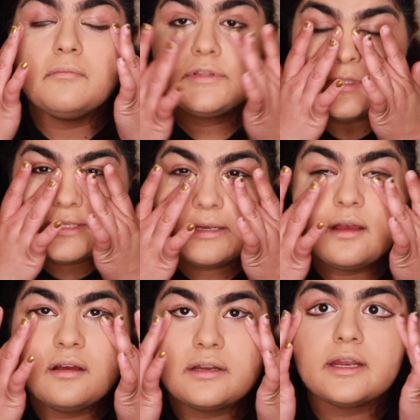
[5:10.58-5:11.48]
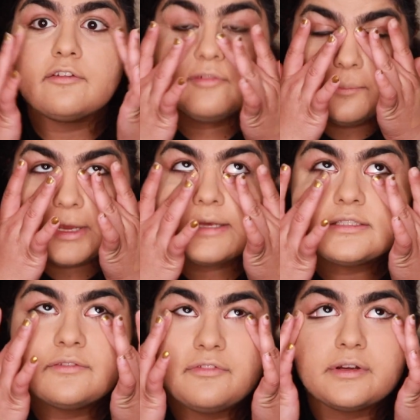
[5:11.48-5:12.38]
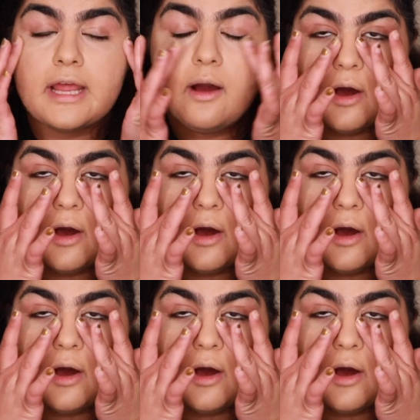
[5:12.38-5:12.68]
This is like a good enough base for now.